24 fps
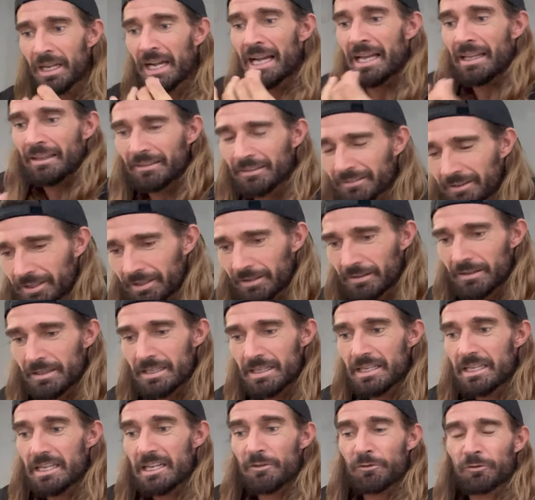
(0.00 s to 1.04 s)
And
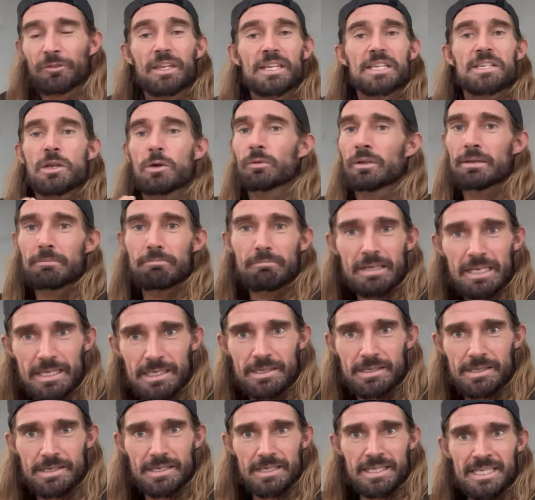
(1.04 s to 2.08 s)
if this only
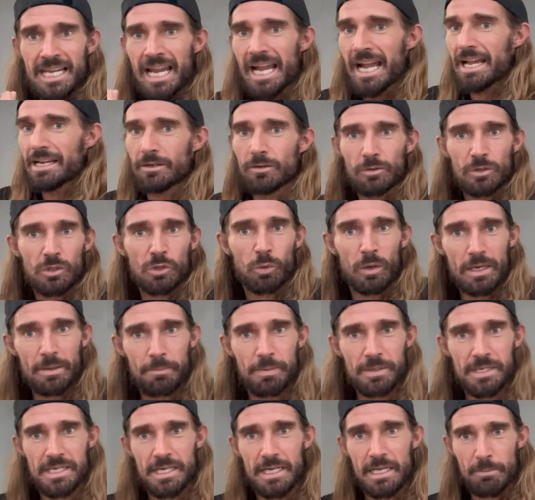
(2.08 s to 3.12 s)
means a 10 or
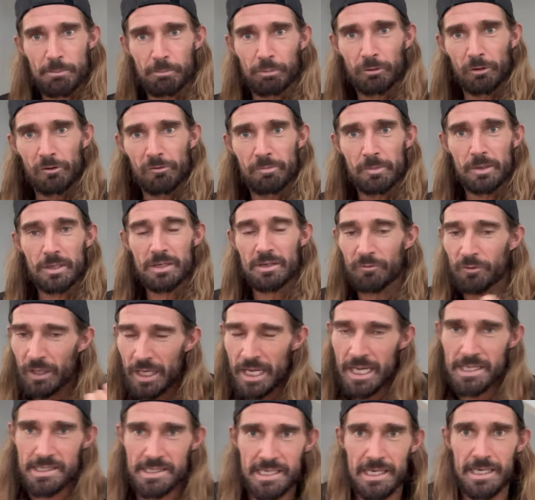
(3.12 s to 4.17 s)
20% improvement, if you
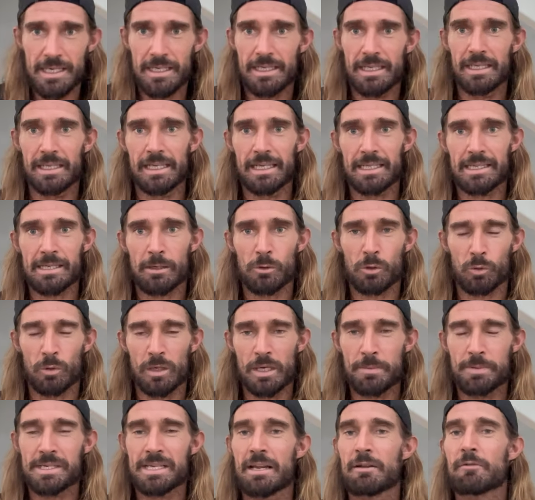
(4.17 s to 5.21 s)
hit target and get
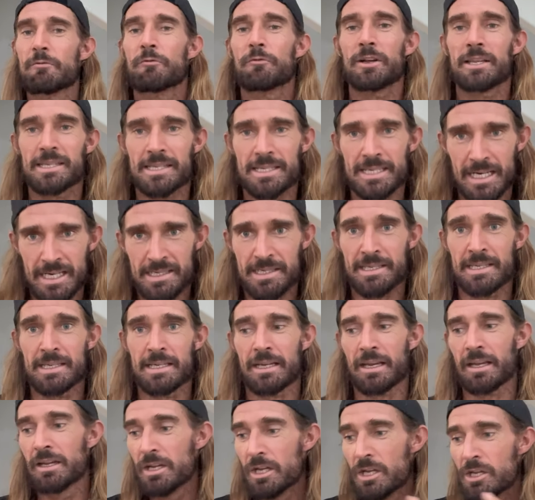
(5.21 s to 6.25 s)
20%,
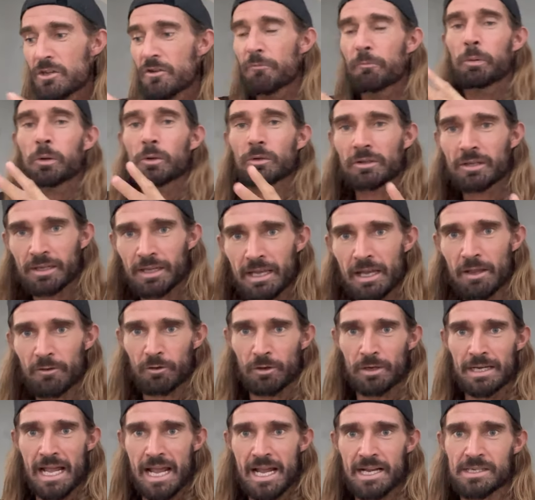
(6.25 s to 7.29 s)
fantastic. You've put together
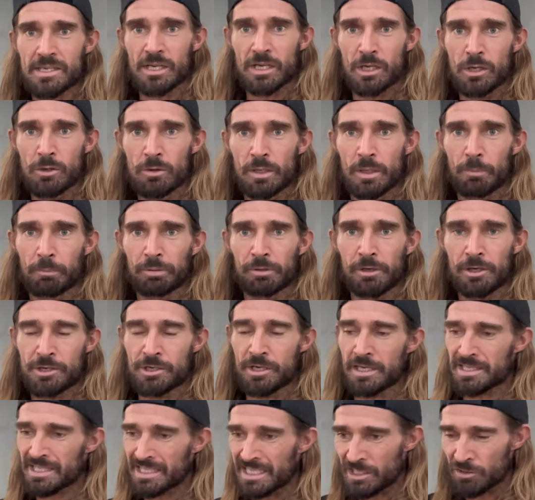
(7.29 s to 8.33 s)
and executed a
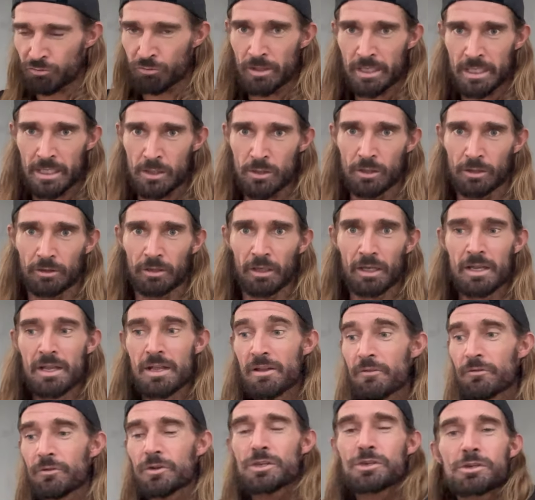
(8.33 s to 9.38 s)
project, it's really good.
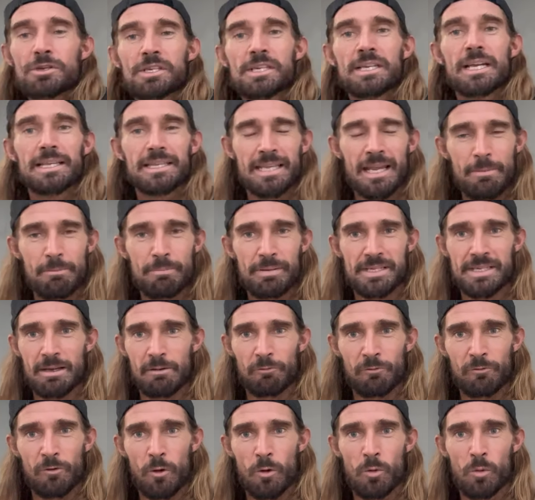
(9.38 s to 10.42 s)
If you just get
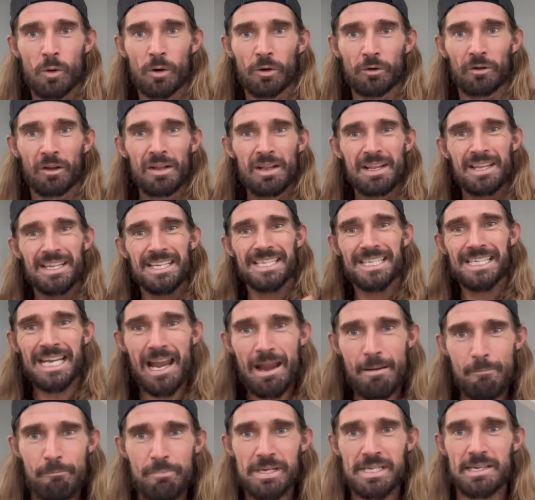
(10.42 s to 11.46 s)
10% forward,
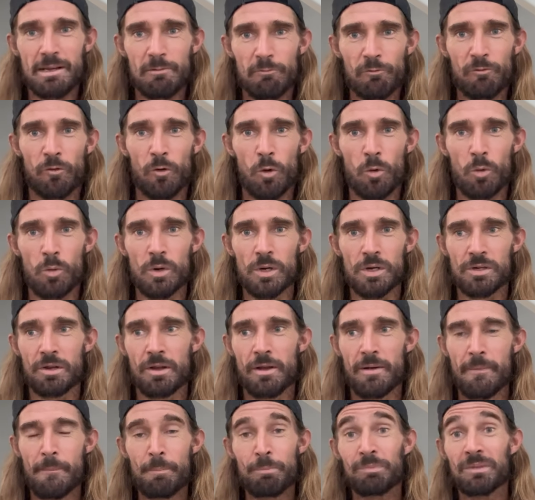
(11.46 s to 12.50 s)
10% forward
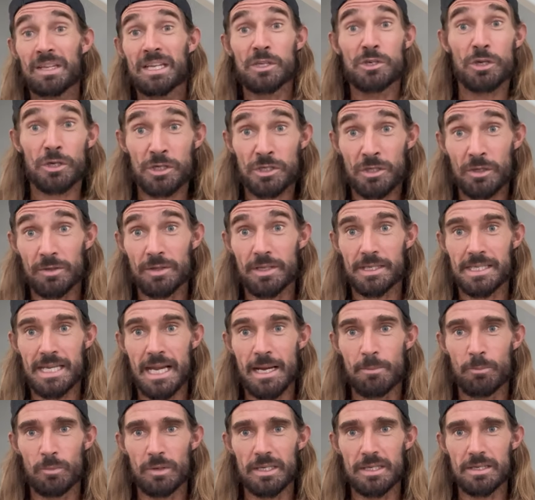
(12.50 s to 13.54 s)
in just under
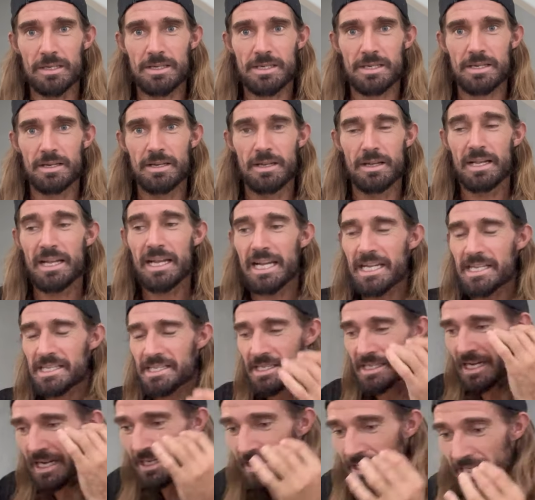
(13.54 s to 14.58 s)
10 weeks, it's